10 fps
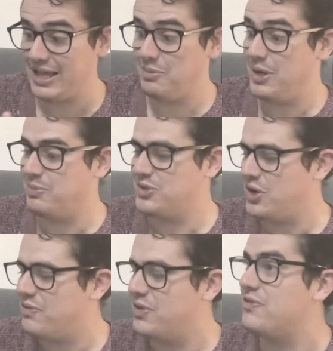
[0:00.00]

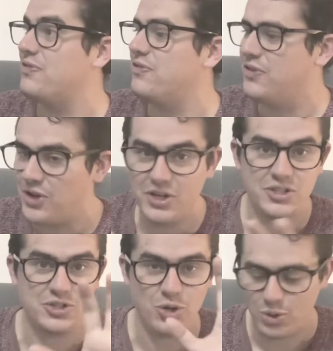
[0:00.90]
observed the
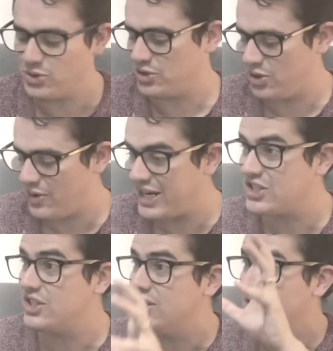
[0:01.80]
first course
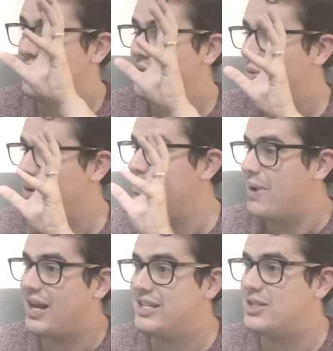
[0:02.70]
correction. We
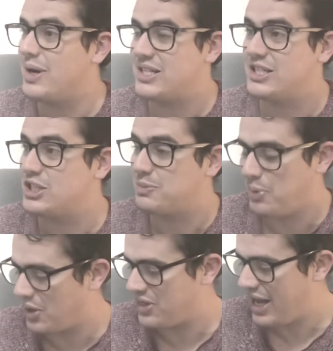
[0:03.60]
managed to actually
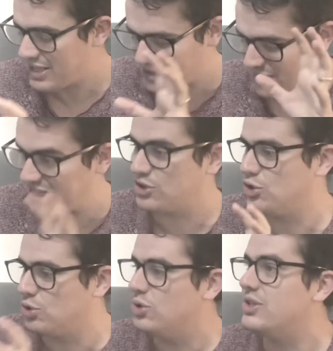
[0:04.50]
spot that, so that's
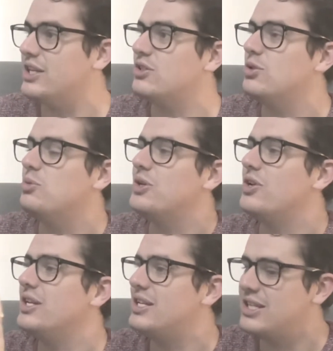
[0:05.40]
good. We don't
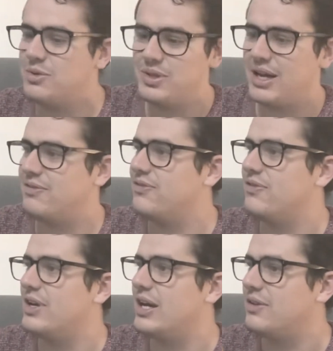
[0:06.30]
need to deal with that
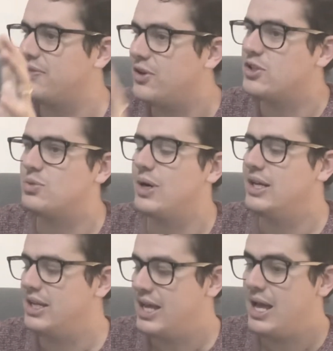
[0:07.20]
first one.
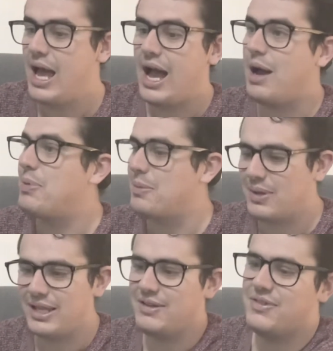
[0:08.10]
But I
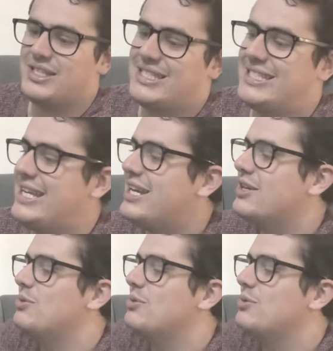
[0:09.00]
believe the second